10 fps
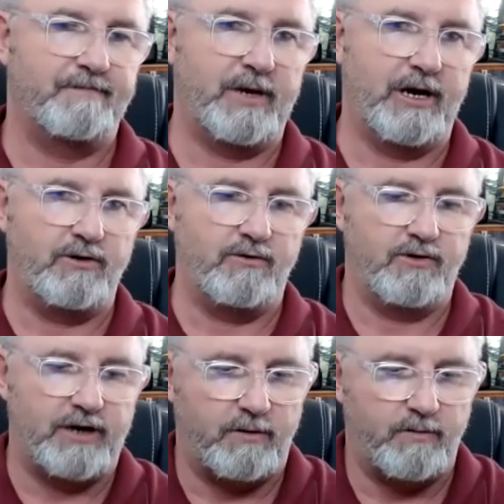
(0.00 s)
Uh, you,
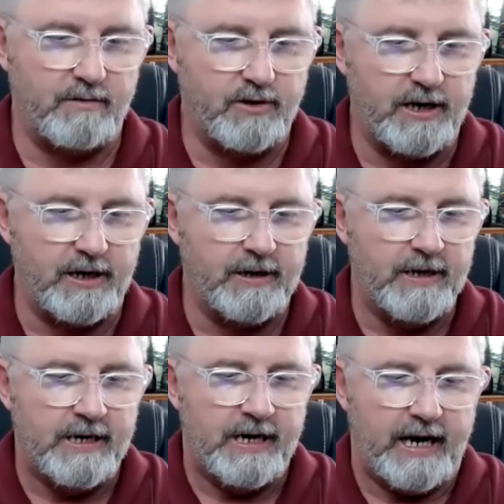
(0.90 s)
you get where I'm going.
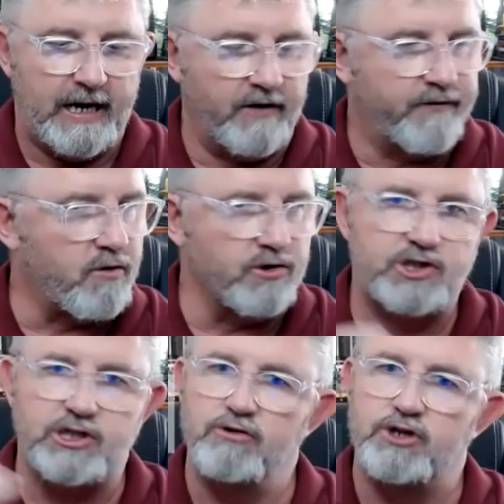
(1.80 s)
And of course,
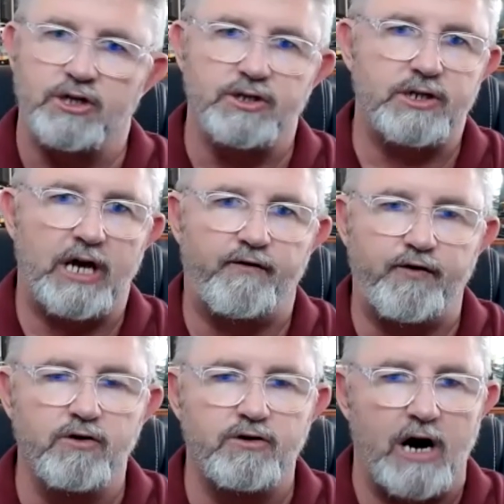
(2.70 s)
solutions. If
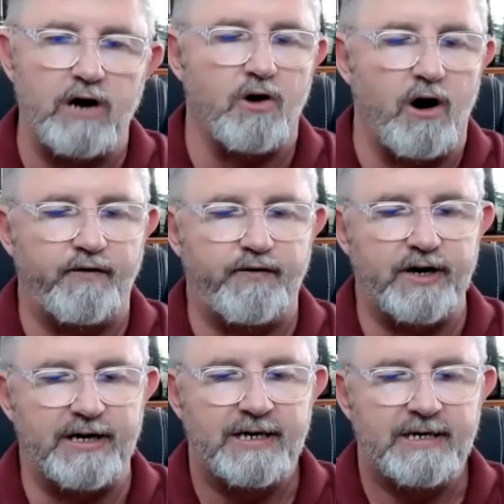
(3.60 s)
you don't
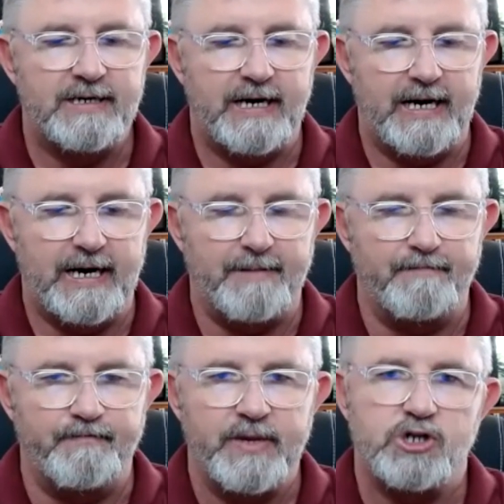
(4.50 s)
offer
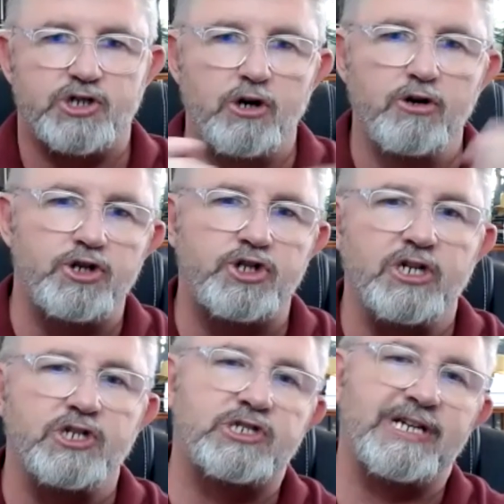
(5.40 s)
um,
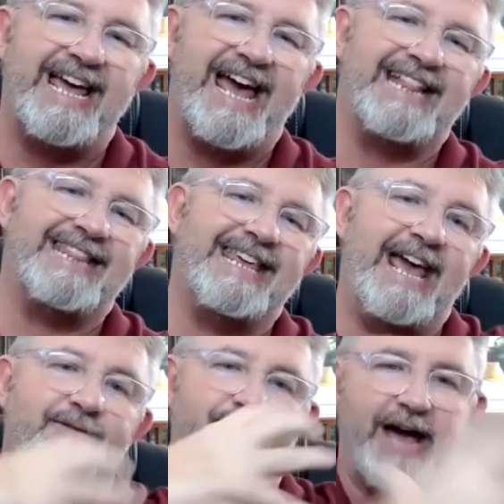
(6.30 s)
solutions at the
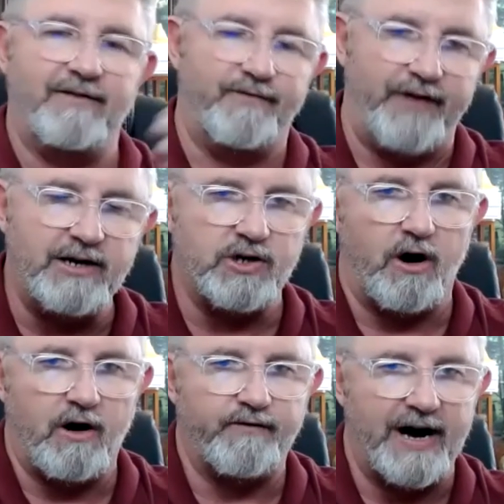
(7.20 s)
advent
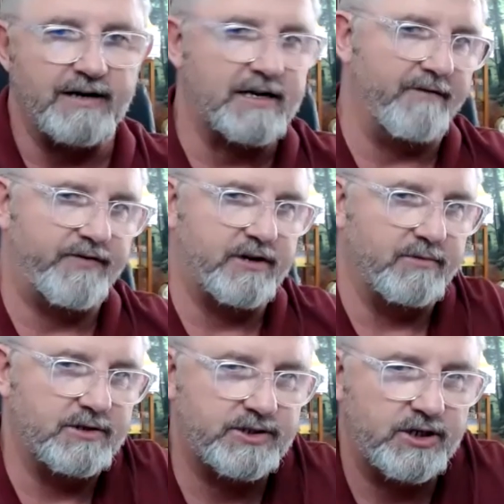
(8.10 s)
of
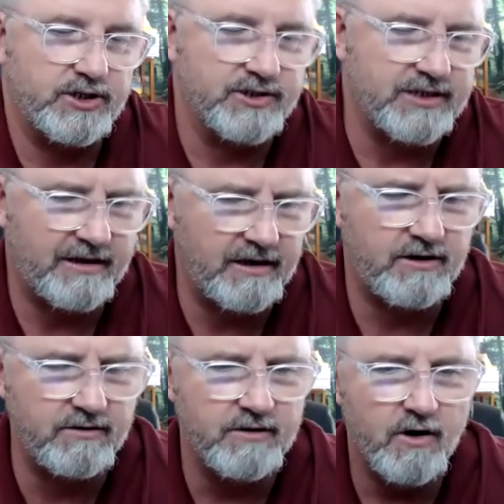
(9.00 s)
uncomfortable decisions, I think
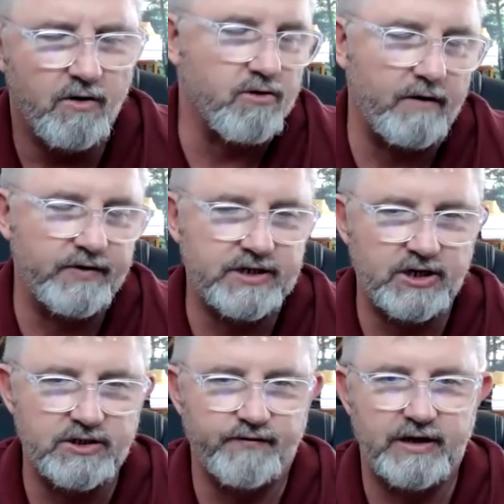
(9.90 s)
you, or
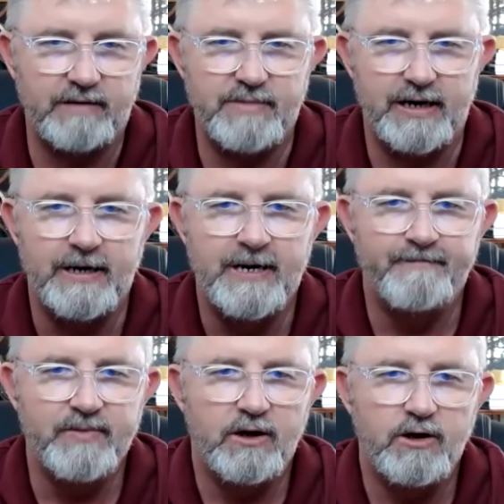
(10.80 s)
conversations for that wow. matter.
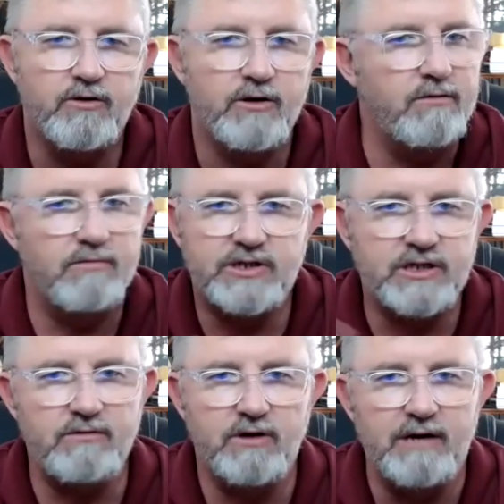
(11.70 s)
Wow. It's,
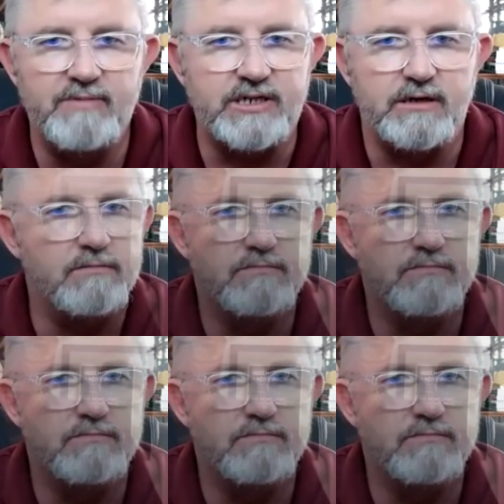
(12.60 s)
you're going to miss it.